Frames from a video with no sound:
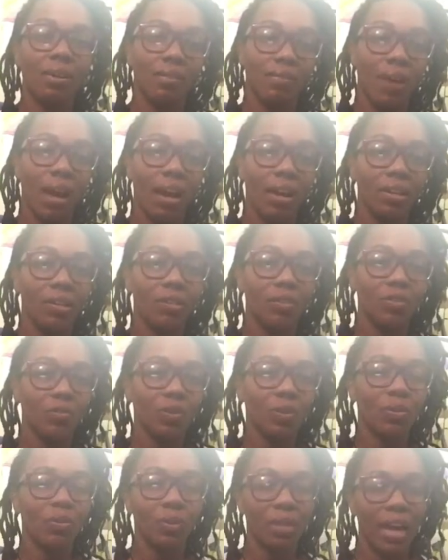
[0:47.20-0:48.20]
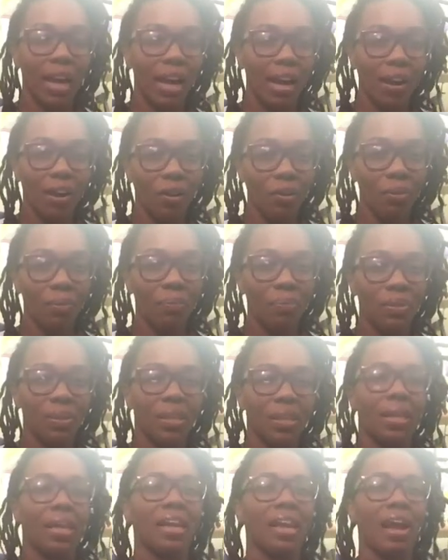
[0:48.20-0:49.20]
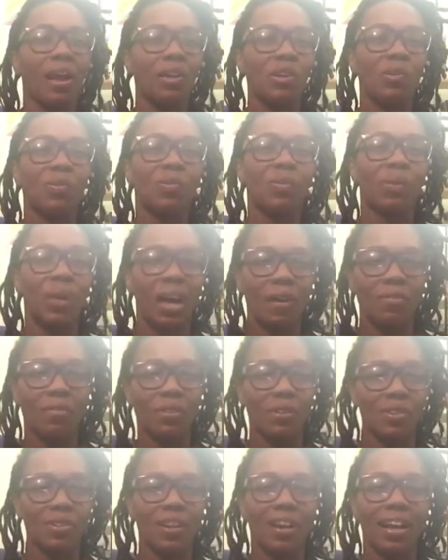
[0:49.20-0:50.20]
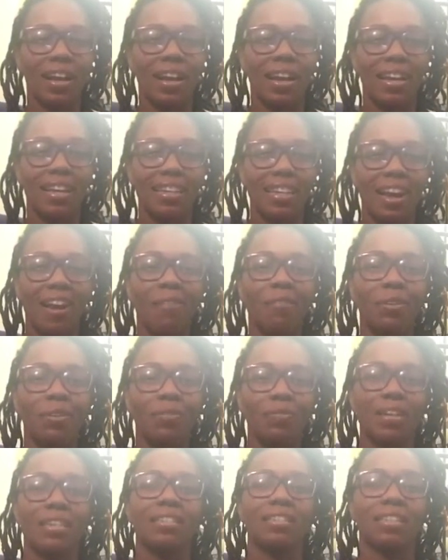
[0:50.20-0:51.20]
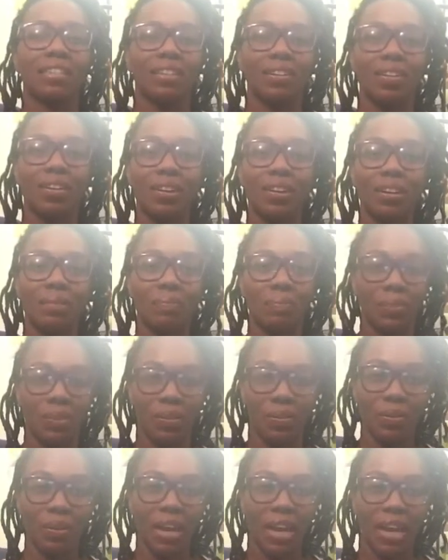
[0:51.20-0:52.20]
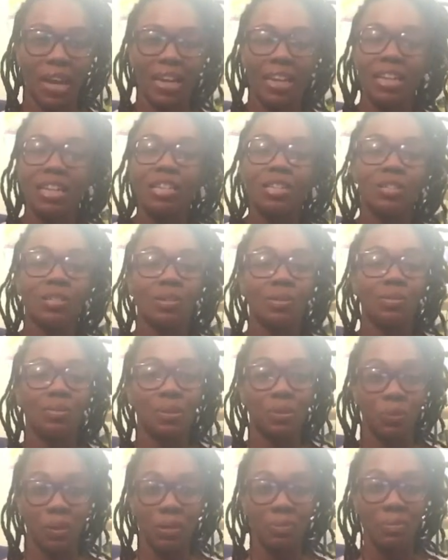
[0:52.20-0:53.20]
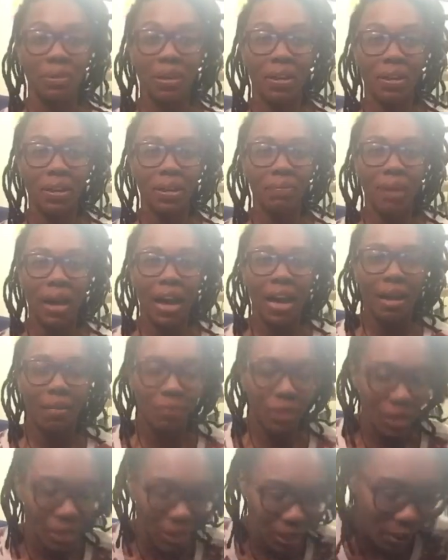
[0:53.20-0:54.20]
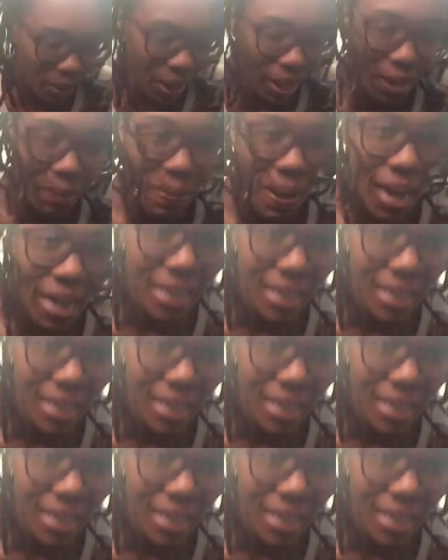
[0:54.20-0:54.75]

of how you feel now and how you feel after trying downward facing dog. Okay, so join me on your mat. I'm going to go ahead back